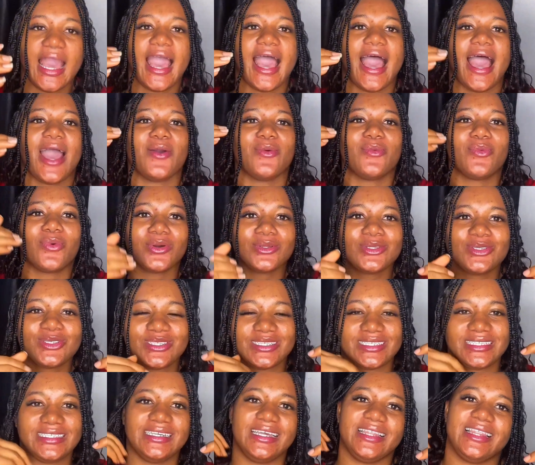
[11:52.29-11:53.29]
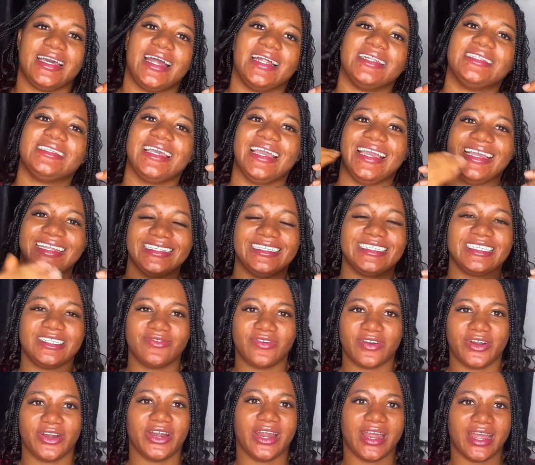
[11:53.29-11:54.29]
I want you to see that in this
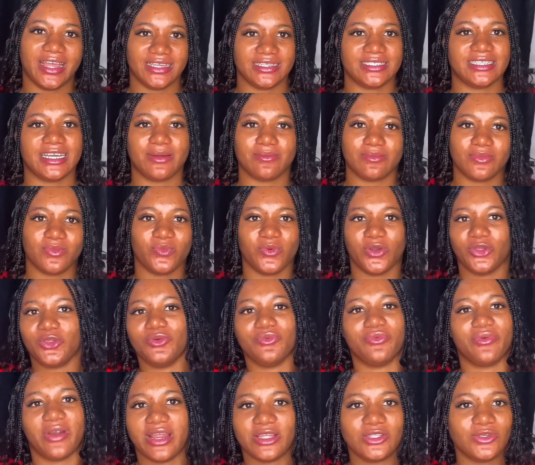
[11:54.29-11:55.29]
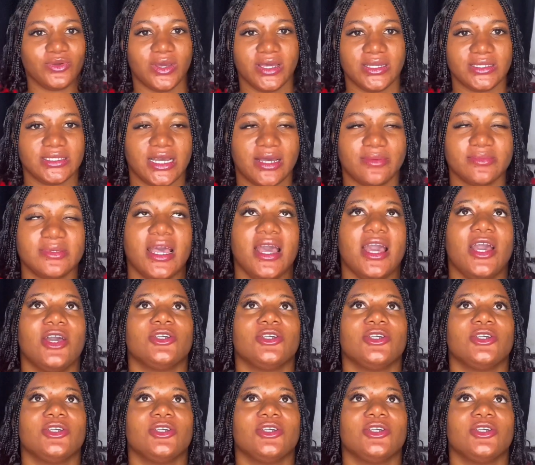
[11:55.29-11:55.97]
very exam when you write your exams.